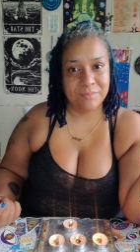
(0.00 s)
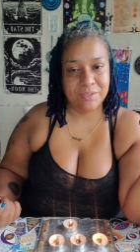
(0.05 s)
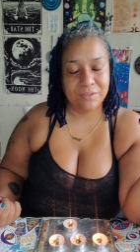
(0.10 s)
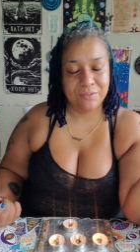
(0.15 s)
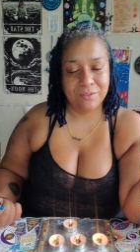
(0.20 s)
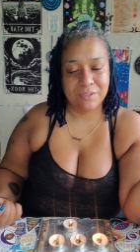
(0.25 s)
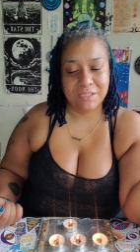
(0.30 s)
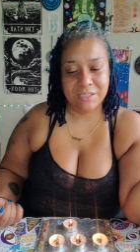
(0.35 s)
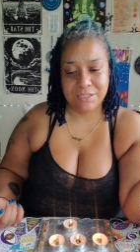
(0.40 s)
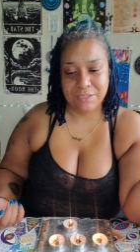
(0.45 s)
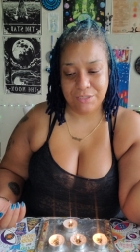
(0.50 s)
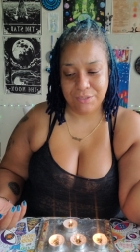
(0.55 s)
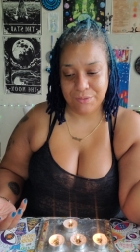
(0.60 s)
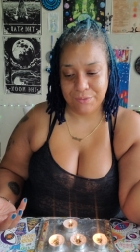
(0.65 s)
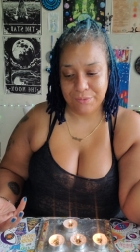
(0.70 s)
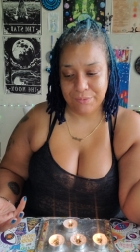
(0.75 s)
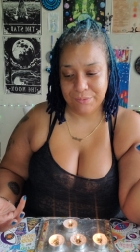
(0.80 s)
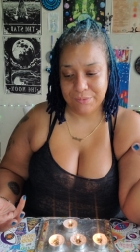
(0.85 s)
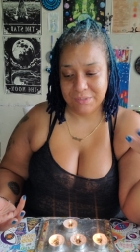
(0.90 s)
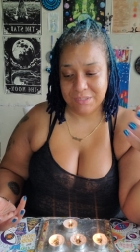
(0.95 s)
You can
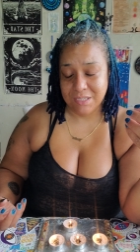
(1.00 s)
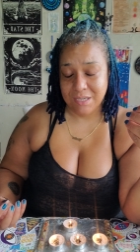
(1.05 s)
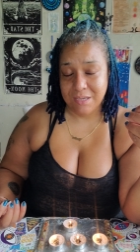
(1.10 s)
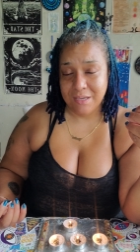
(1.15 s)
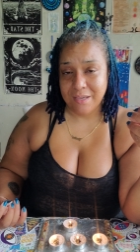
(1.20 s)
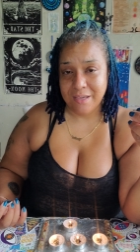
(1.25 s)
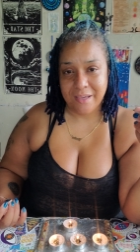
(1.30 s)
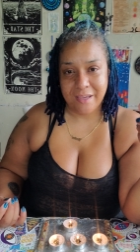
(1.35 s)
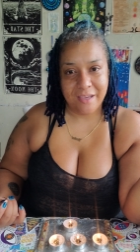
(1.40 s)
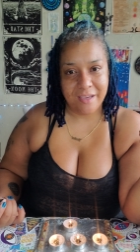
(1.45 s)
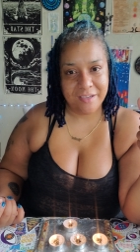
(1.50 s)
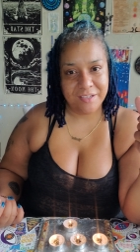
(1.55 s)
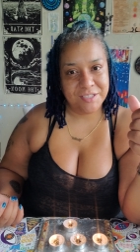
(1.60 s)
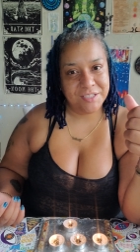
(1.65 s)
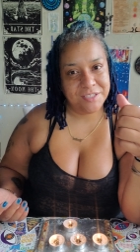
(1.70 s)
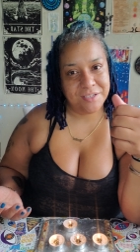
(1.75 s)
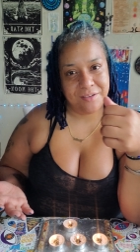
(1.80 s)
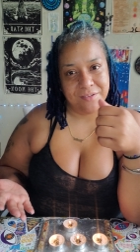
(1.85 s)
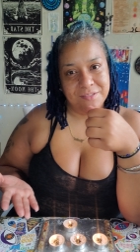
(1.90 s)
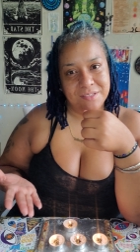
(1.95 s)
use
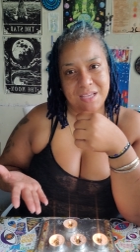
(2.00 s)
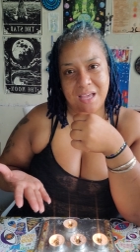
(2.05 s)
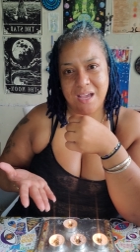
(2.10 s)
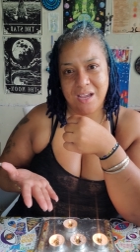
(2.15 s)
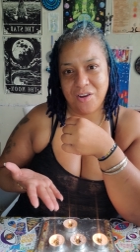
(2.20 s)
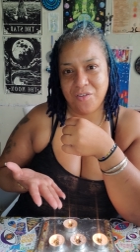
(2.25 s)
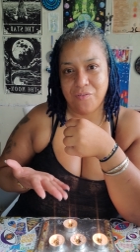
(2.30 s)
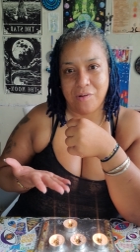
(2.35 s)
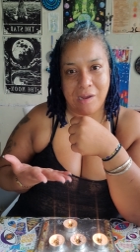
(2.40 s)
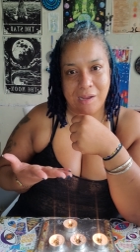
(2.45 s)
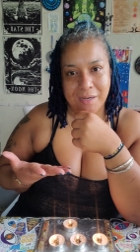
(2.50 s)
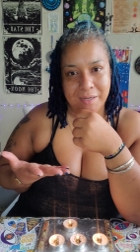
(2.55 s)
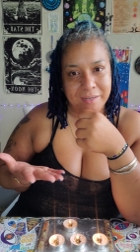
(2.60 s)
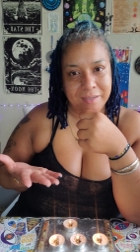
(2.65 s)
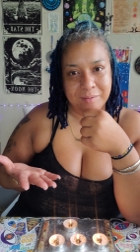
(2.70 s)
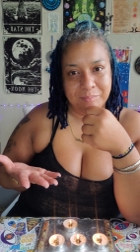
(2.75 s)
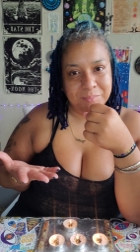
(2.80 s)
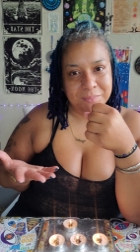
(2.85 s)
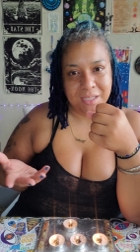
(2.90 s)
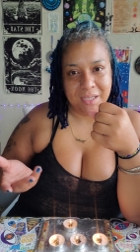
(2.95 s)
eggshells. I grind
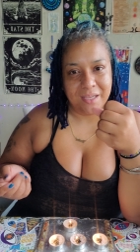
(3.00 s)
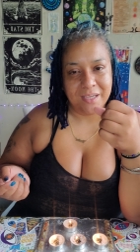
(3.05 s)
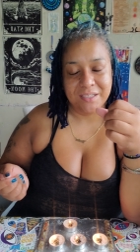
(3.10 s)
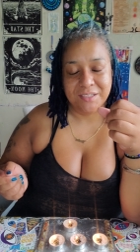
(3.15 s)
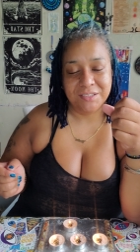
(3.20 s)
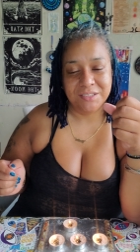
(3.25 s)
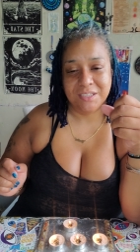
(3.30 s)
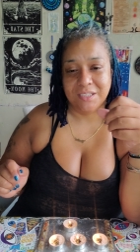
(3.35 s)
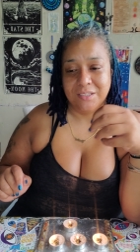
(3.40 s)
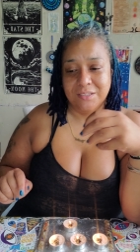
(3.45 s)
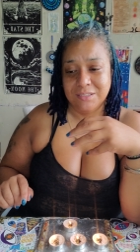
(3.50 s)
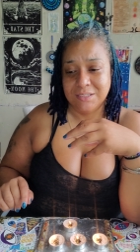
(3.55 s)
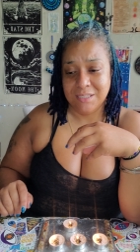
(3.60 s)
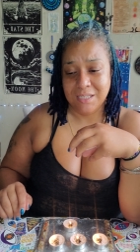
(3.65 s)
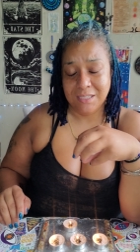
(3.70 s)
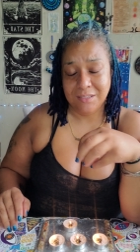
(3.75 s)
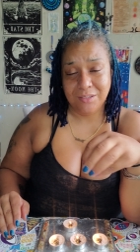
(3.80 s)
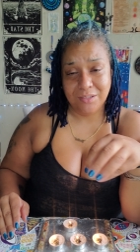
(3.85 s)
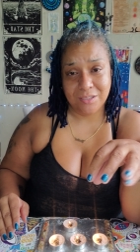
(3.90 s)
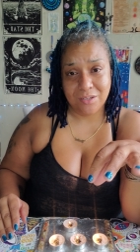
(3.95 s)
up the eggshells and
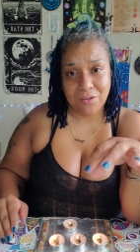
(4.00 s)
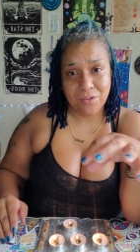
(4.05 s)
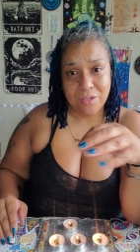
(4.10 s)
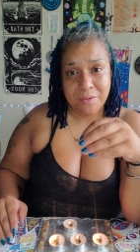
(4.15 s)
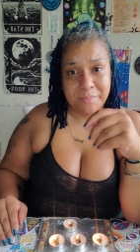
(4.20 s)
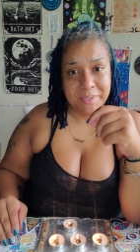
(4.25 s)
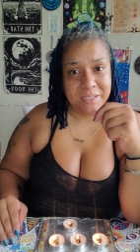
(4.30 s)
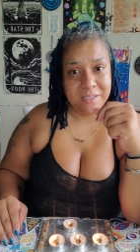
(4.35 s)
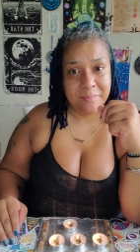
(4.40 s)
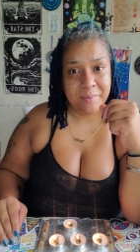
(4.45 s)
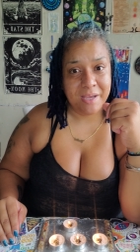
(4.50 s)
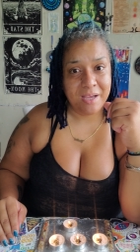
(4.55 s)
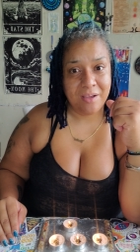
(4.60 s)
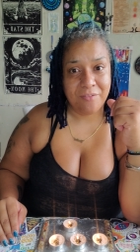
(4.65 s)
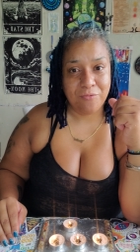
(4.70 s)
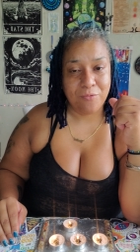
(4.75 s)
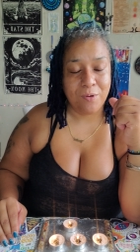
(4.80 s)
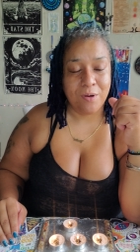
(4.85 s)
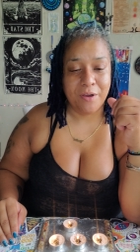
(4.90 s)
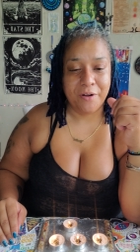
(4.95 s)
I throw them into that
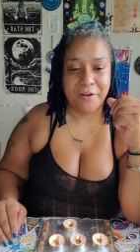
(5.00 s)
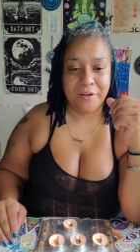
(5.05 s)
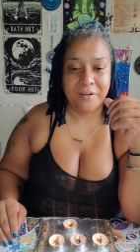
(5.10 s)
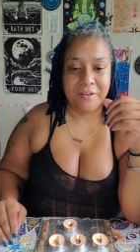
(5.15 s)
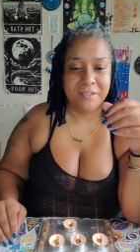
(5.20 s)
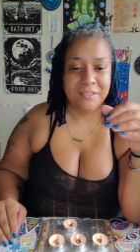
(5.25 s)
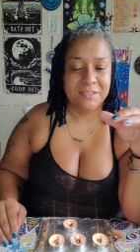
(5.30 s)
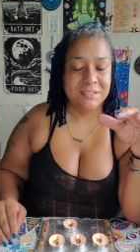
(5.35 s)
water.